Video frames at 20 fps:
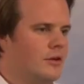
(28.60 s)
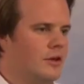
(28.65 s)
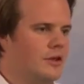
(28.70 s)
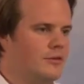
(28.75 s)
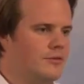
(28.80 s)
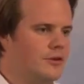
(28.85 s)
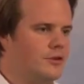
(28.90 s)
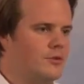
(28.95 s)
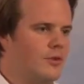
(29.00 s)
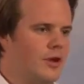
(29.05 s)
You
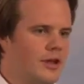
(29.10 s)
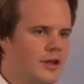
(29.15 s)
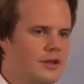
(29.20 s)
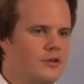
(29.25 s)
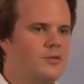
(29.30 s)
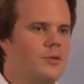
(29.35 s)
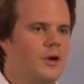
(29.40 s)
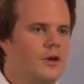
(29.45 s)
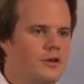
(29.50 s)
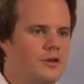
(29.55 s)
leave it
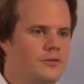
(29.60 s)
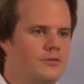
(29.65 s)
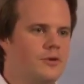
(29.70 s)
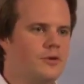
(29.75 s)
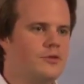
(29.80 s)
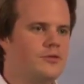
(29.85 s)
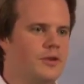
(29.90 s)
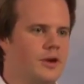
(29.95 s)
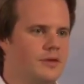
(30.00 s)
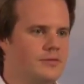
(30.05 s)
running
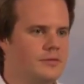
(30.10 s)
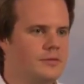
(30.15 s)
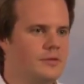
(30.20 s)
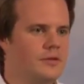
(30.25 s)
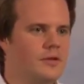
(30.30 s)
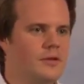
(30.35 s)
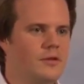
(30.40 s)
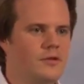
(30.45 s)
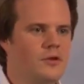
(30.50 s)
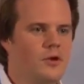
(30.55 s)
24
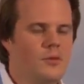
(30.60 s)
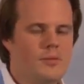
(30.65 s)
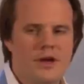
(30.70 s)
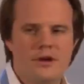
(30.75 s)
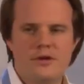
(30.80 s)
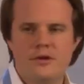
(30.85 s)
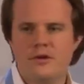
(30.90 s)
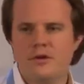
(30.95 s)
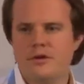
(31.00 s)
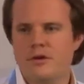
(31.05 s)
7, no
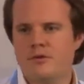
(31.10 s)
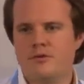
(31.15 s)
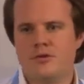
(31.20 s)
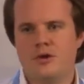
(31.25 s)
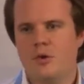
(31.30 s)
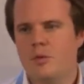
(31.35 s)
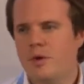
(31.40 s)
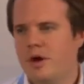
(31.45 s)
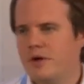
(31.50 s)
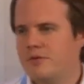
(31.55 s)
matter
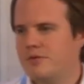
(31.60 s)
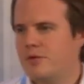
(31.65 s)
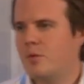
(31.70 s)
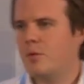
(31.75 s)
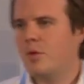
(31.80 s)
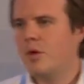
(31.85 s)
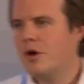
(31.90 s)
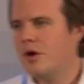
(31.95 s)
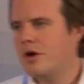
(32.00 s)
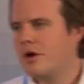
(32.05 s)
if you're away for
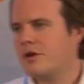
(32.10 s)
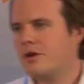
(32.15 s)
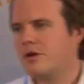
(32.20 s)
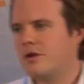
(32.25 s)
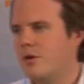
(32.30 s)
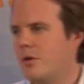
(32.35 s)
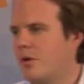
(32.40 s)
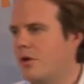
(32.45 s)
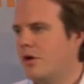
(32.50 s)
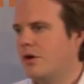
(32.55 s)

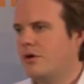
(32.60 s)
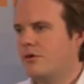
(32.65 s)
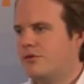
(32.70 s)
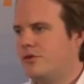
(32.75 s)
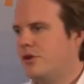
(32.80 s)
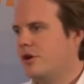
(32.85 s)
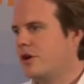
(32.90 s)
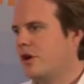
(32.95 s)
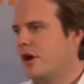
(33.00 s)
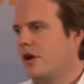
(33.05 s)
work or
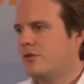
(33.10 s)
if you're